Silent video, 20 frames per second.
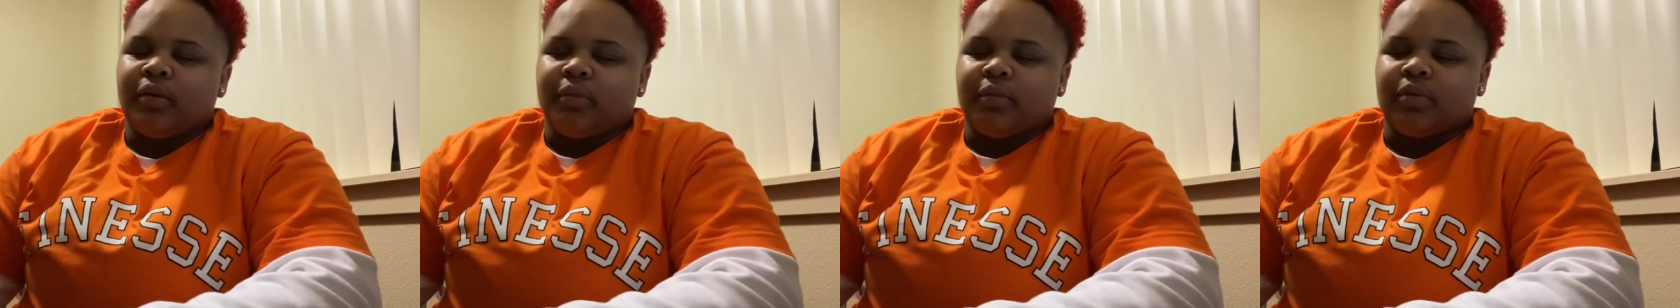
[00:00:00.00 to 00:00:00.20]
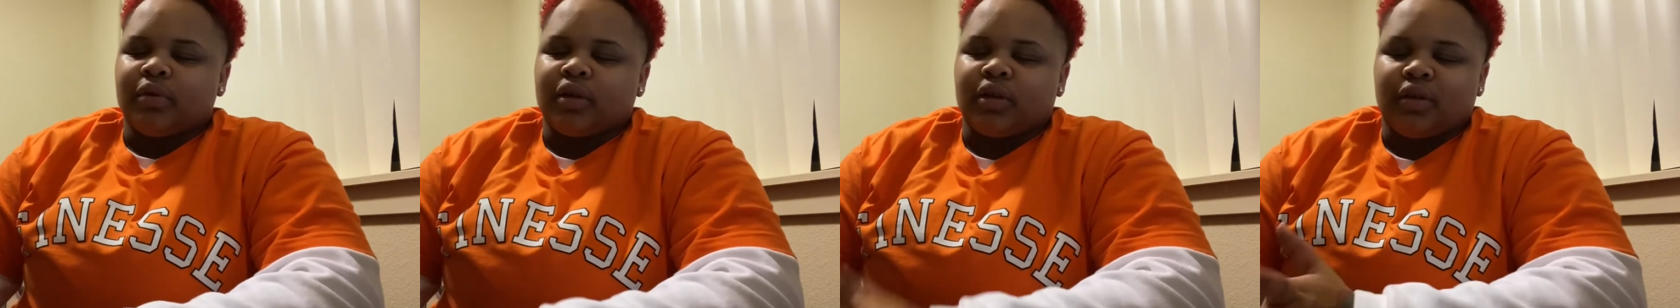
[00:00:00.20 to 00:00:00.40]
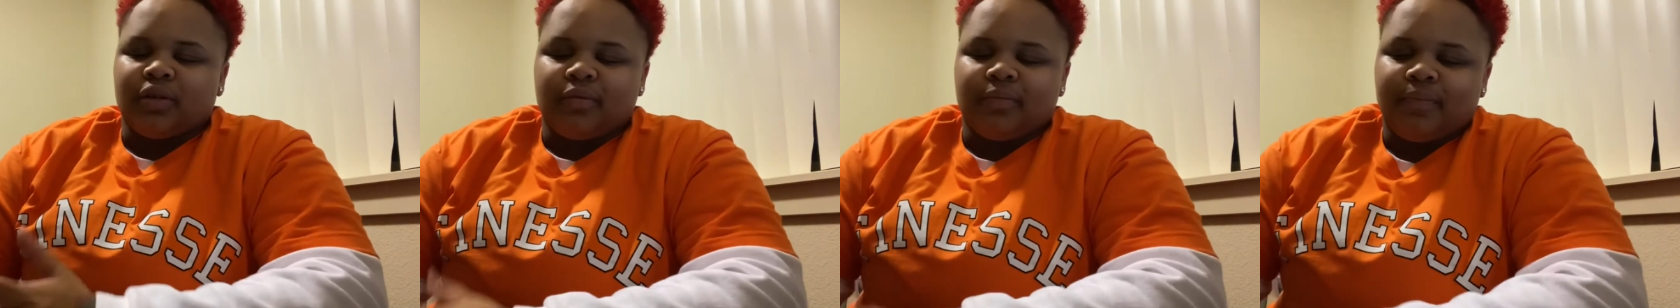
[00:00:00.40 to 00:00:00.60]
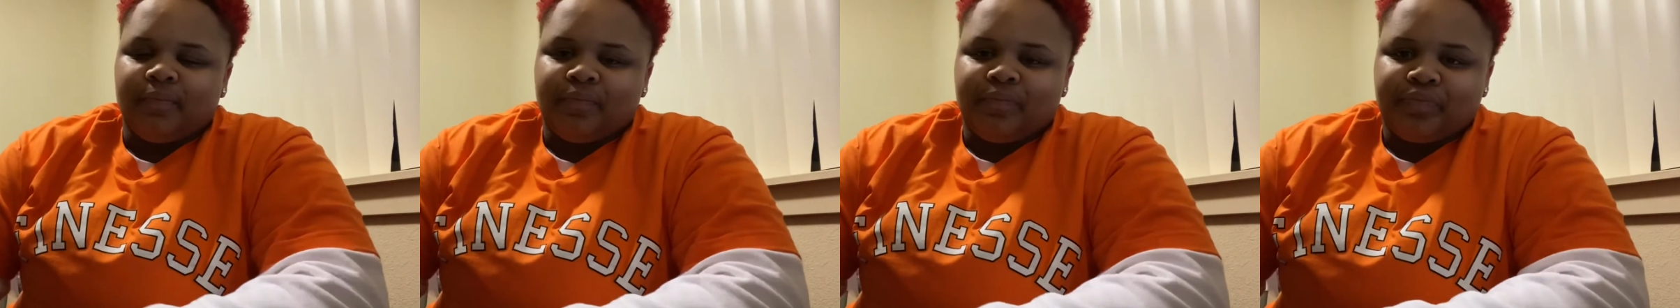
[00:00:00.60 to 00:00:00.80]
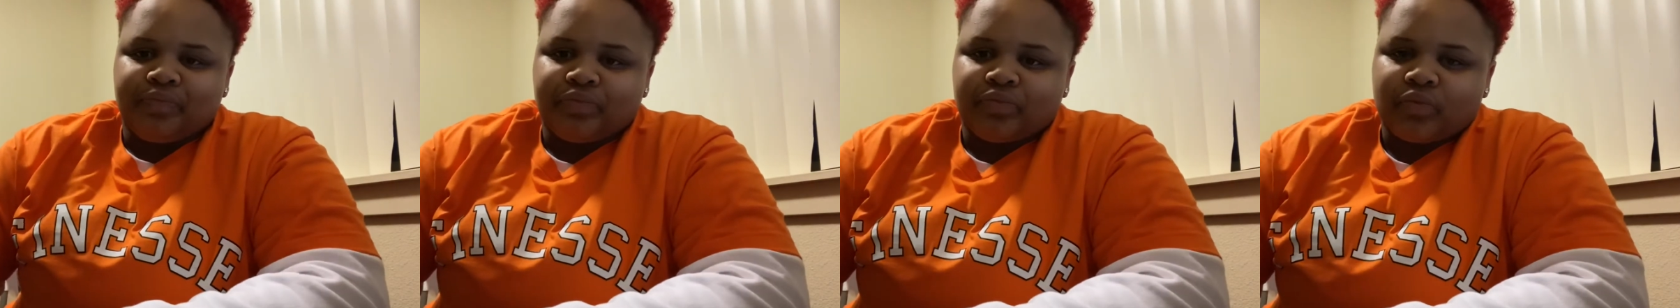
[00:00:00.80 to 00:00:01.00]
But
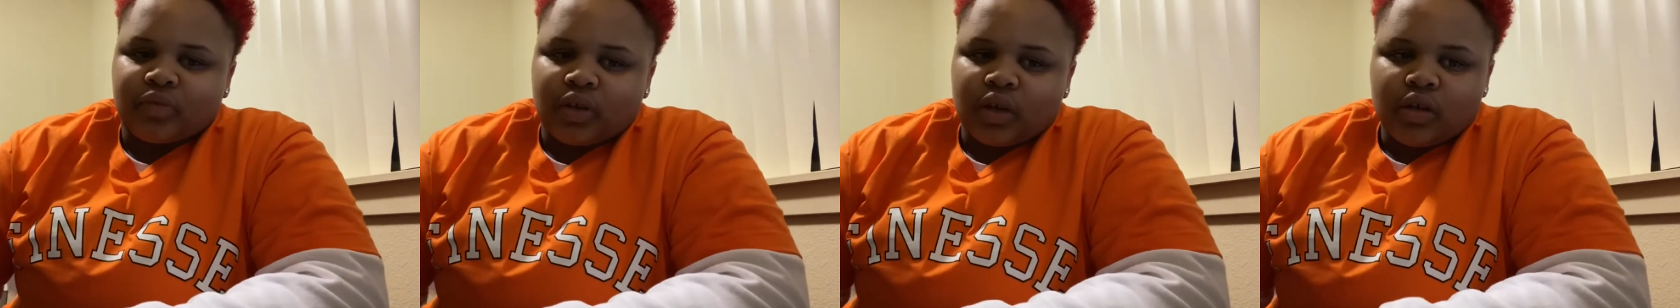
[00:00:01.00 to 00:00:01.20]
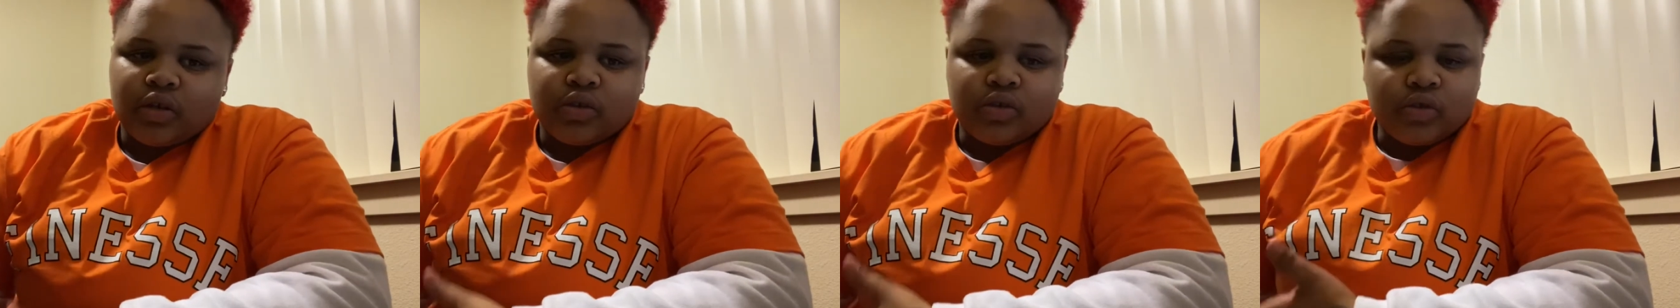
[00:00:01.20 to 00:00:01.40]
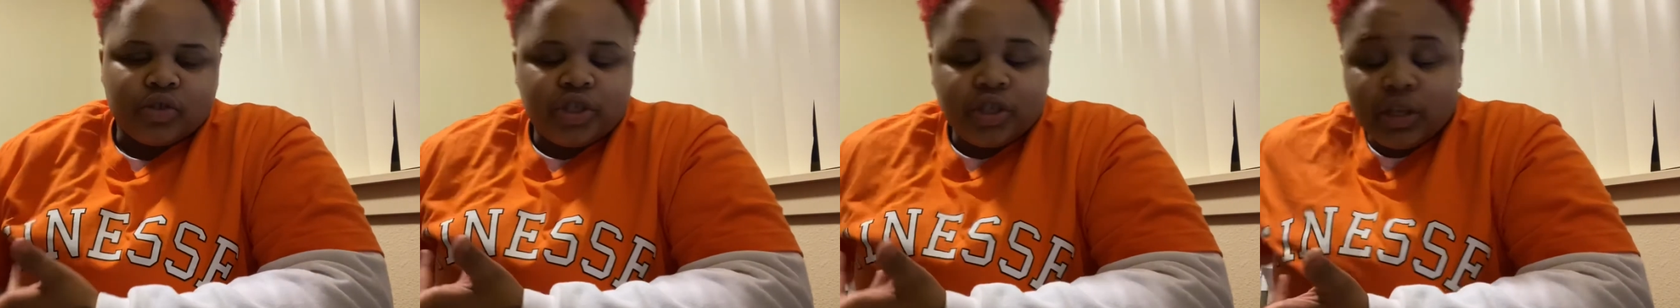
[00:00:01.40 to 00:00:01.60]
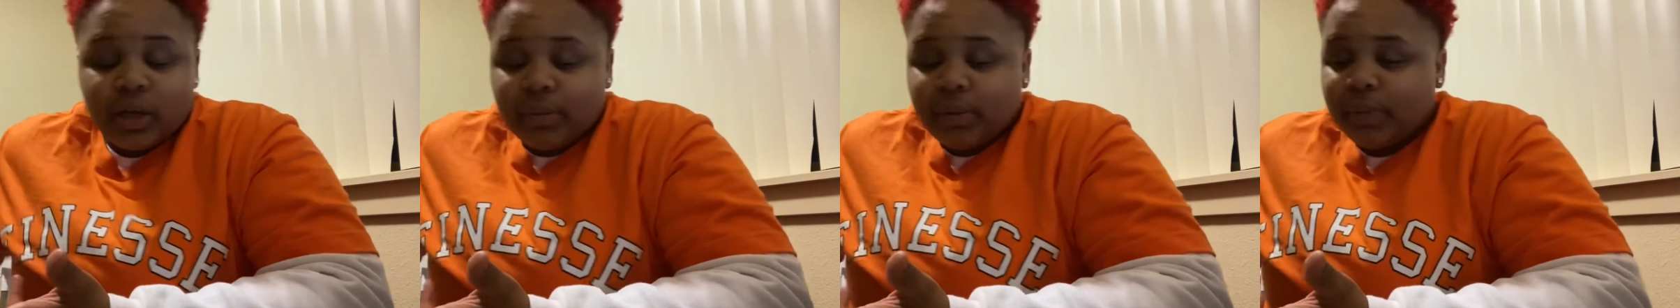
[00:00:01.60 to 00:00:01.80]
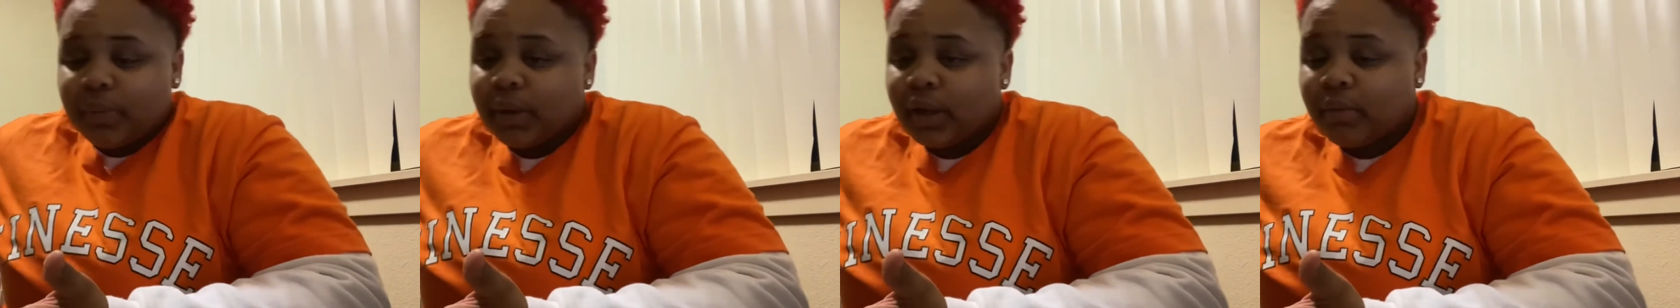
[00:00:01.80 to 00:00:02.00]
so she let
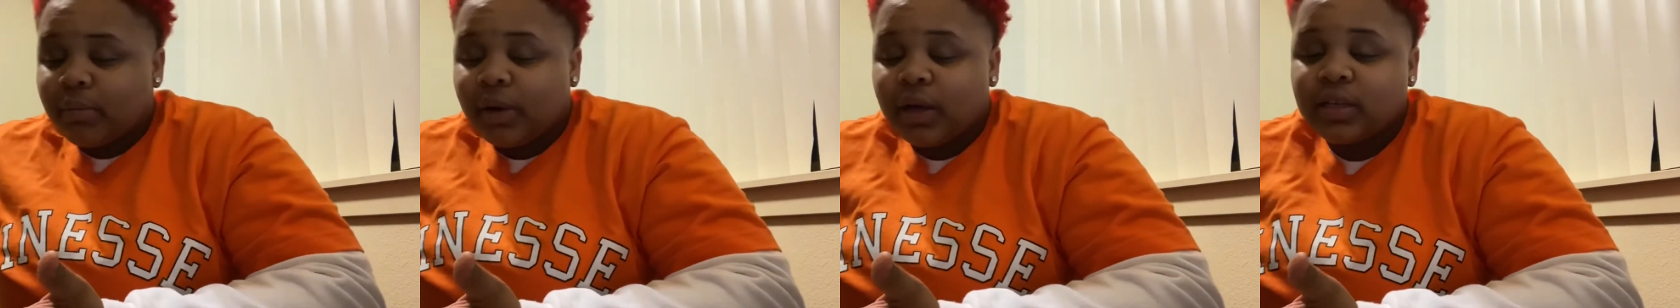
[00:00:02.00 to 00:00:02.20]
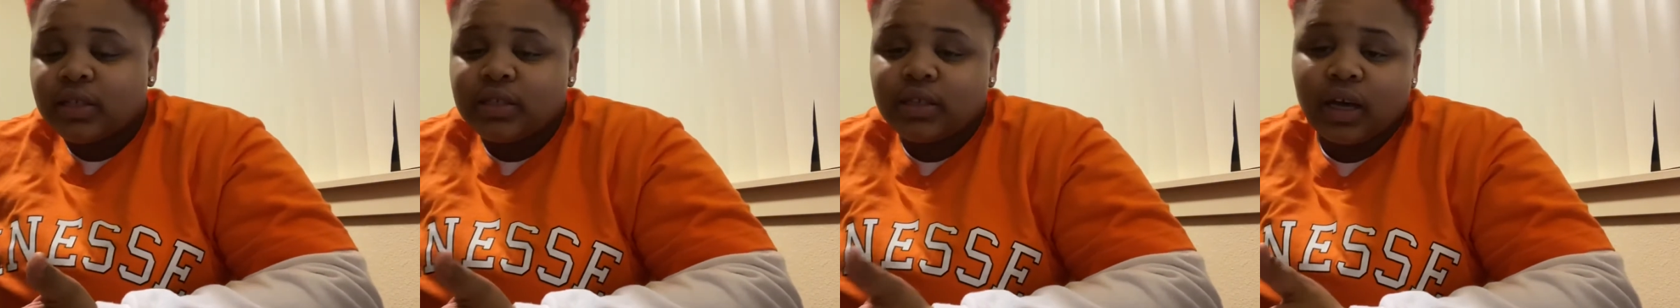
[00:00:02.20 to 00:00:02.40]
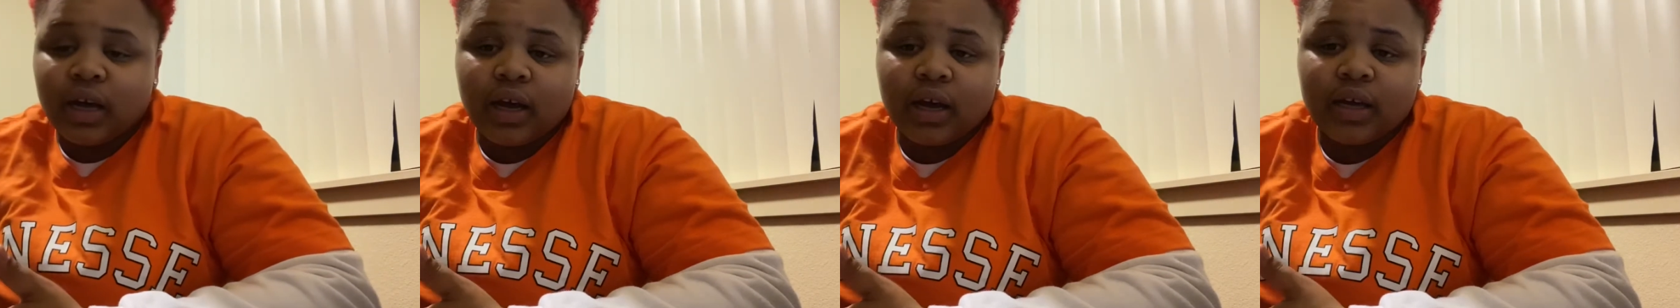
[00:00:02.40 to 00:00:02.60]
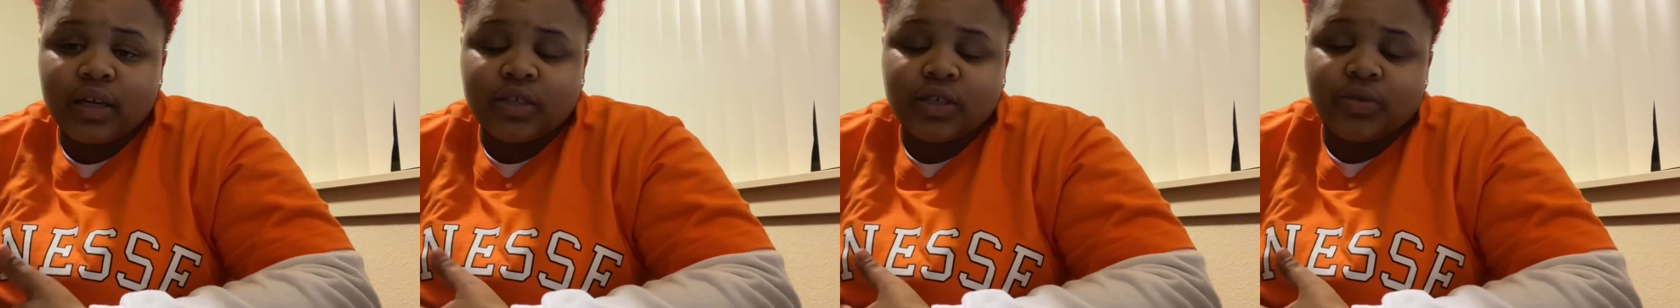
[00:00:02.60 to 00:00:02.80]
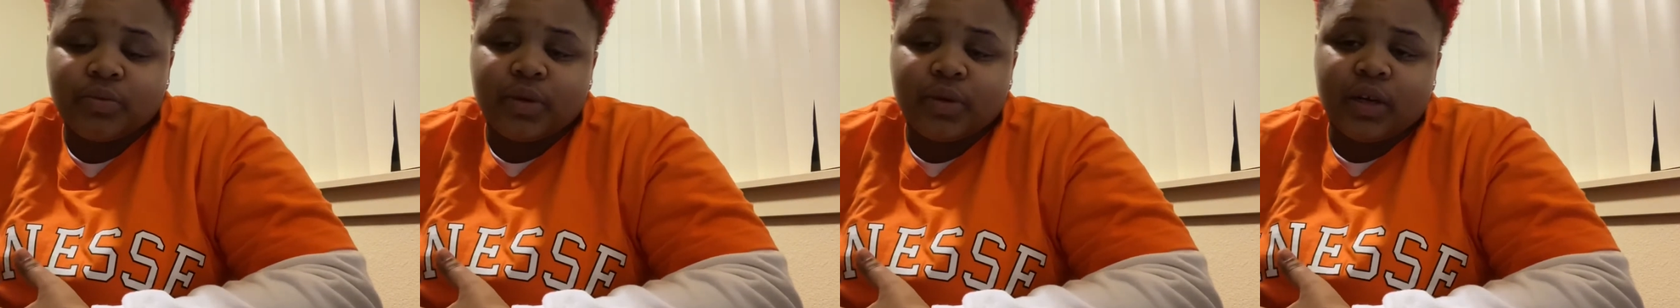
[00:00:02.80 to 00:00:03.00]
me pick my
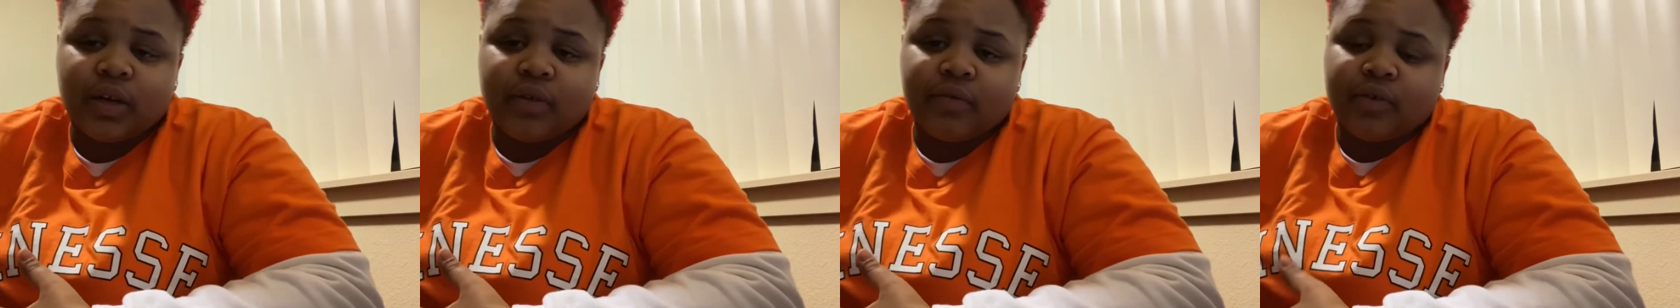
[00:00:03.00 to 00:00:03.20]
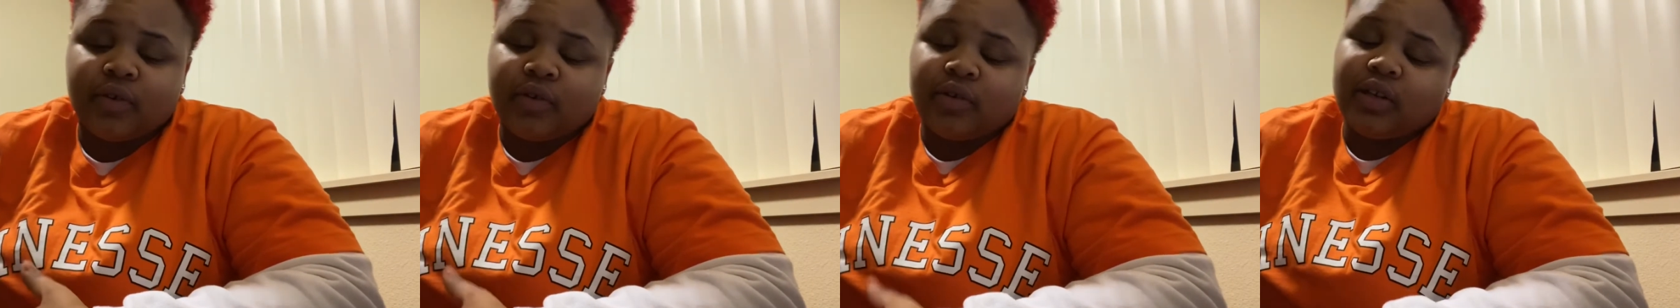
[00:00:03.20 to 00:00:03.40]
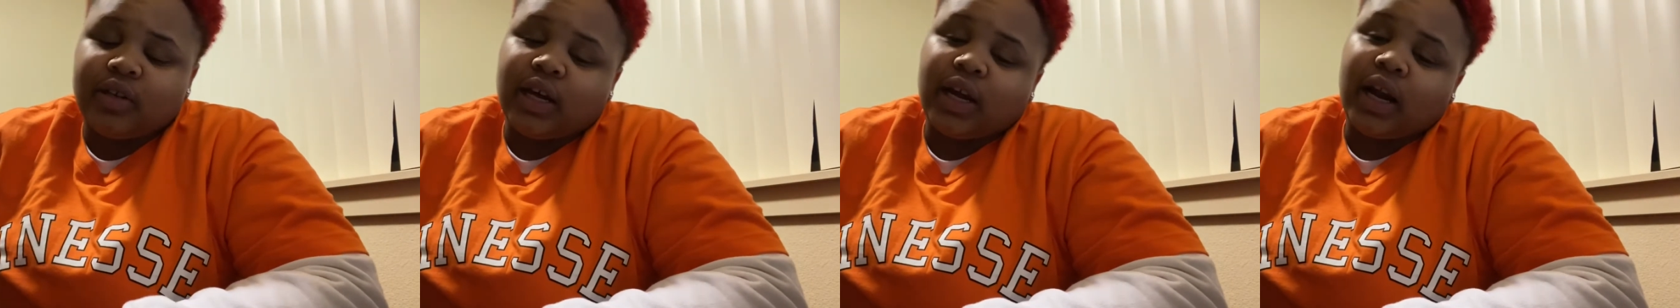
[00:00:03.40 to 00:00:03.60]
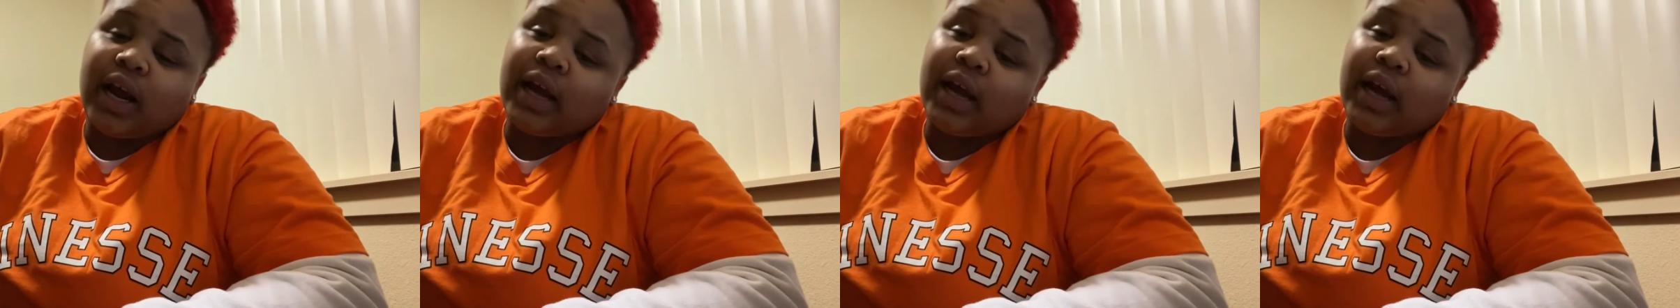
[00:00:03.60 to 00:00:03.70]
size or whatever that I